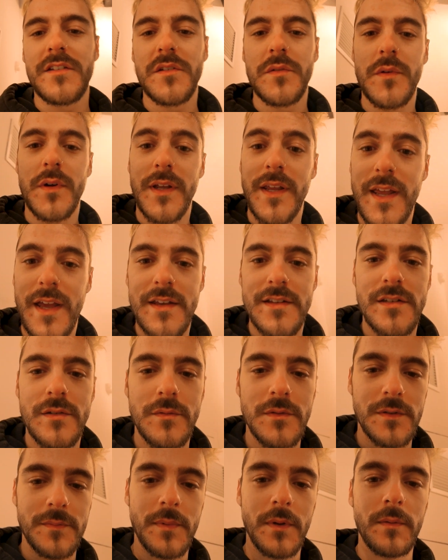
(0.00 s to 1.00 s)
as you would have guessed,
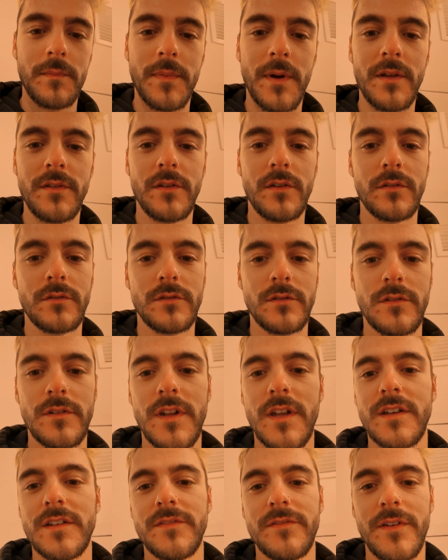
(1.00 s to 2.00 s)
it was built by the
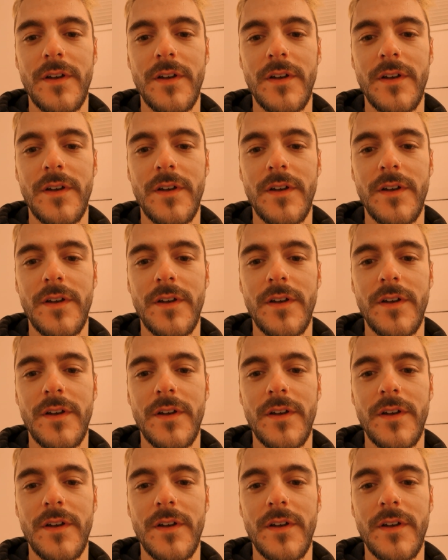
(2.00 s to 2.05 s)
Orduñas